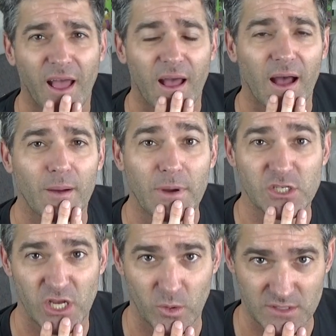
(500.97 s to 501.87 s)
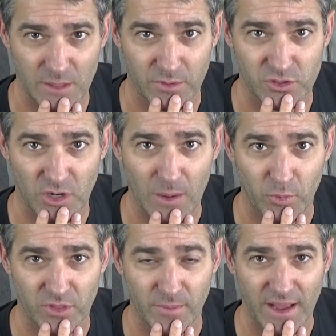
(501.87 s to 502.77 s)
uh, my chin was able to drop
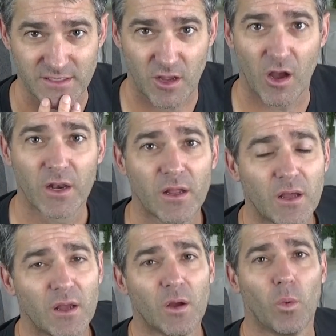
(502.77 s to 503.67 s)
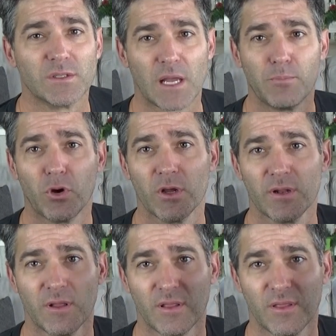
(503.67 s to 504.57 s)
with the mask on. Once I put
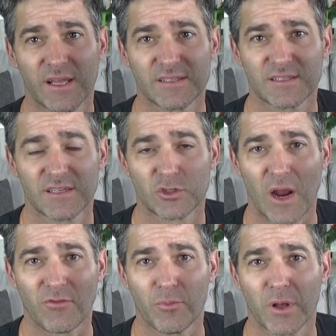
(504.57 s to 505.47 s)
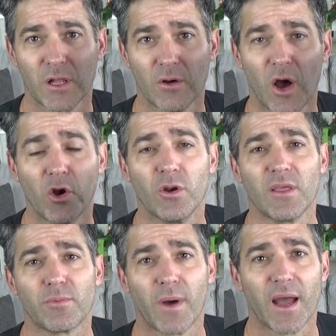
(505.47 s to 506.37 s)
this travel pillow
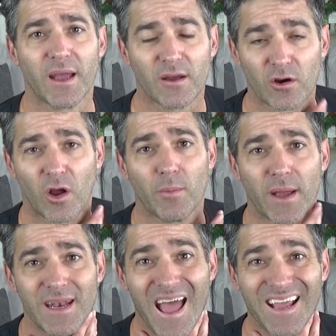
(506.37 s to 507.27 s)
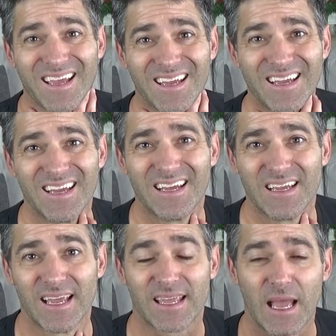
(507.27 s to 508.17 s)
underneath my, or on my neck,
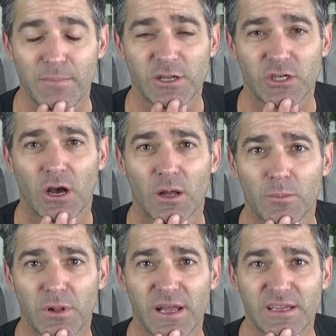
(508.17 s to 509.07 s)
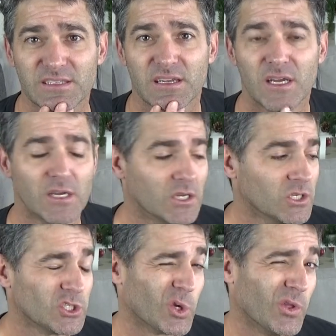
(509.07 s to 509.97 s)
it kept my jaw in place.
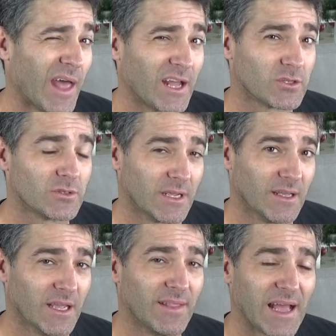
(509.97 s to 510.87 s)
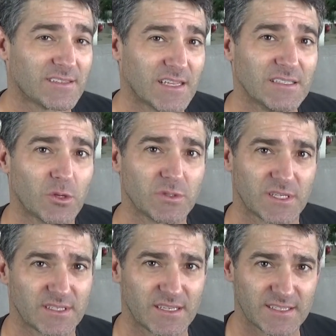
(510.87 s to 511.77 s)
So in that, in that sense, it was a
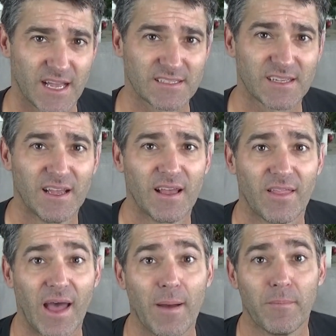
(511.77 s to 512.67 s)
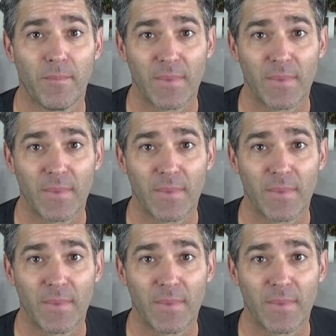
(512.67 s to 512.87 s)
success. That